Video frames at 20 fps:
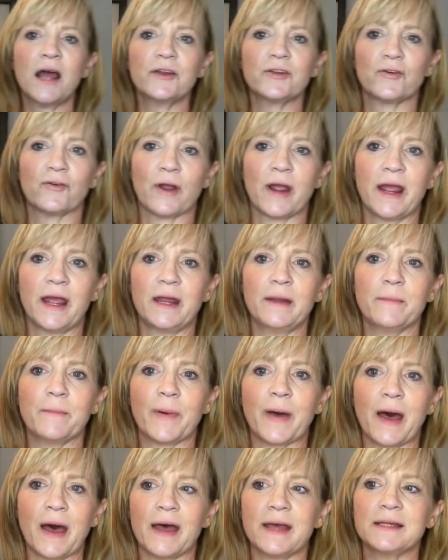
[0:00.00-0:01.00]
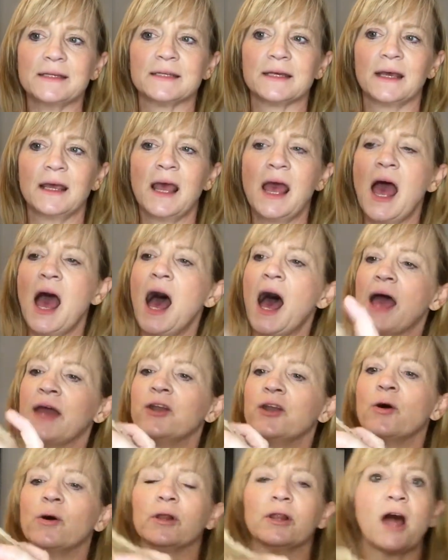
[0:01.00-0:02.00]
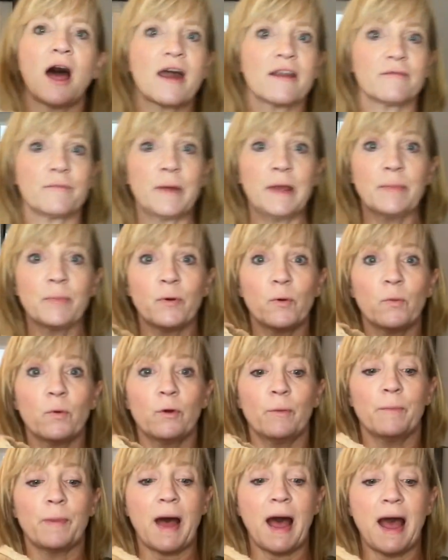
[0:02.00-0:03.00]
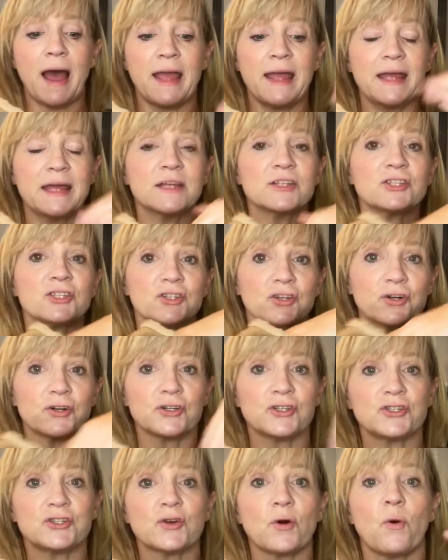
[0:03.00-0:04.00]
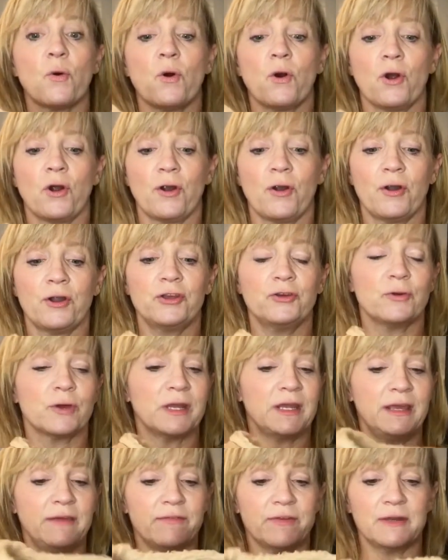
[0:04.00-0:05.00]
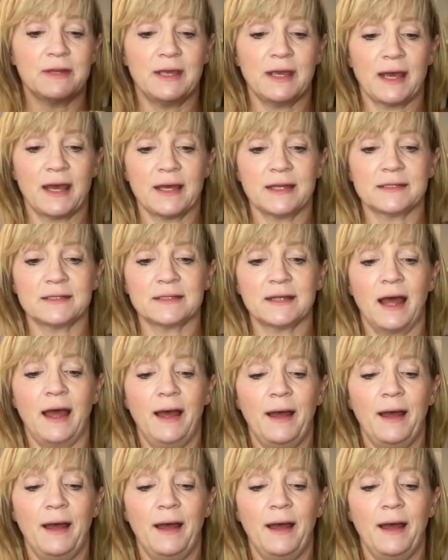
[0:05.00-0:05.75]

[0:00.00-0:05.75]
great, but I know a lot of people will buy inserts, or you can even get